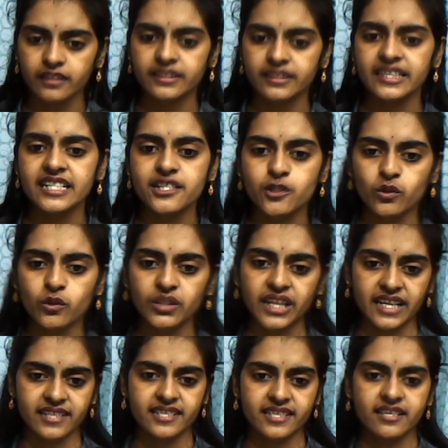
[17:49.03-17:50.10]
these two
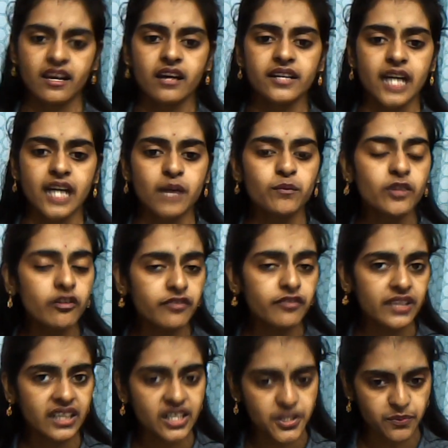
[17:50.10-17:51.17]
things, number of
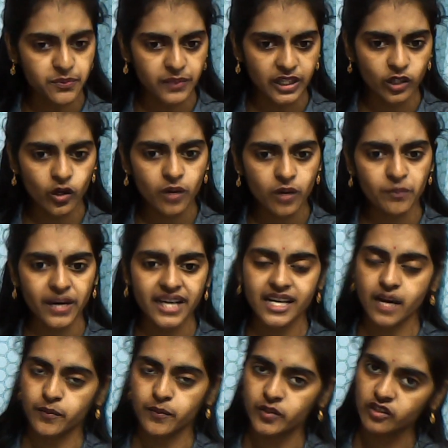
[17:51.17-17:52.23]
fingers below by
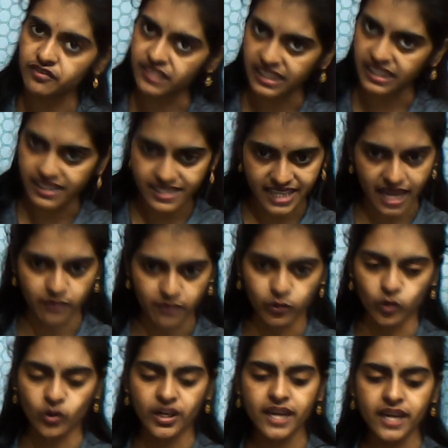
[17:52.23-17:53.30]
number of fingers
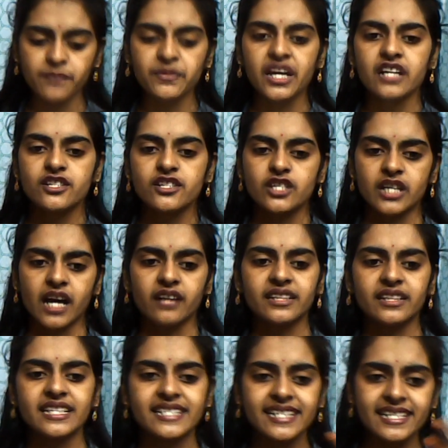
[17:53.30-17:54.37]
above. Okay, so now
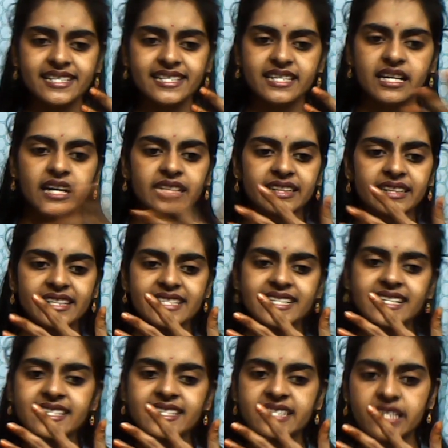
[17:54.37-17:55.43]
this
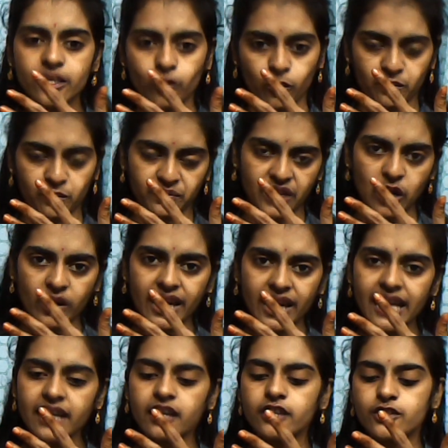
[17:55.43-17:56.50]
is 0. Okay,
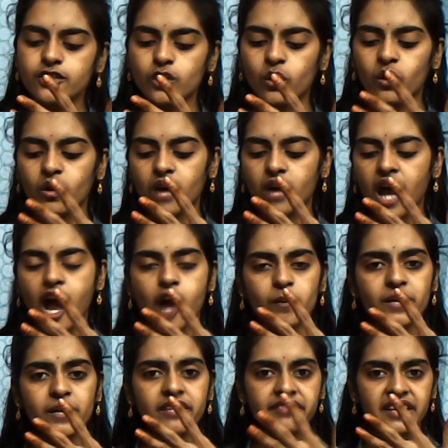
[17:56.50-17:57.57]
so how
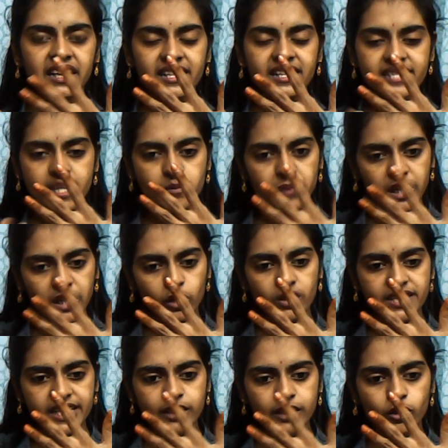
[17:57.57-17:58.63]
many fingers are below
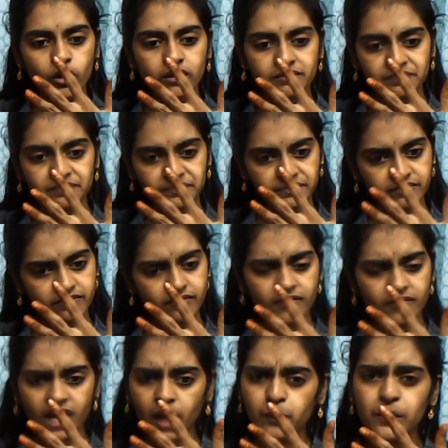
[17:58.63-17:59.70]
0?
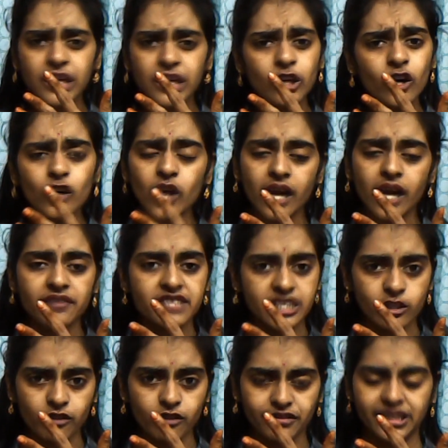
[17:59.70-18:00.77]
Below you have
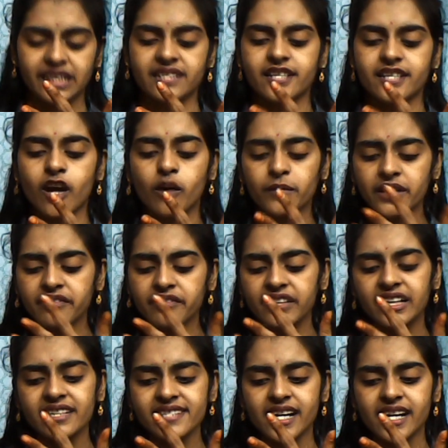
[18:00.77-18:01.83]
0 fingers. How many
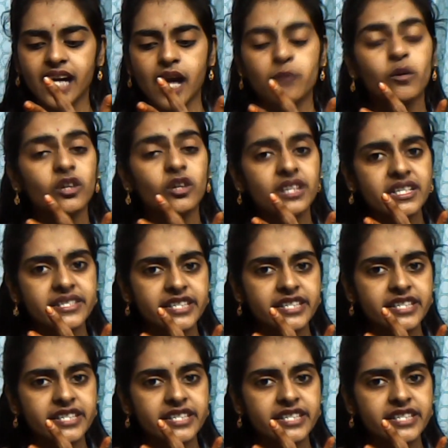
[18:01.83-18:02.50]
fingers are above this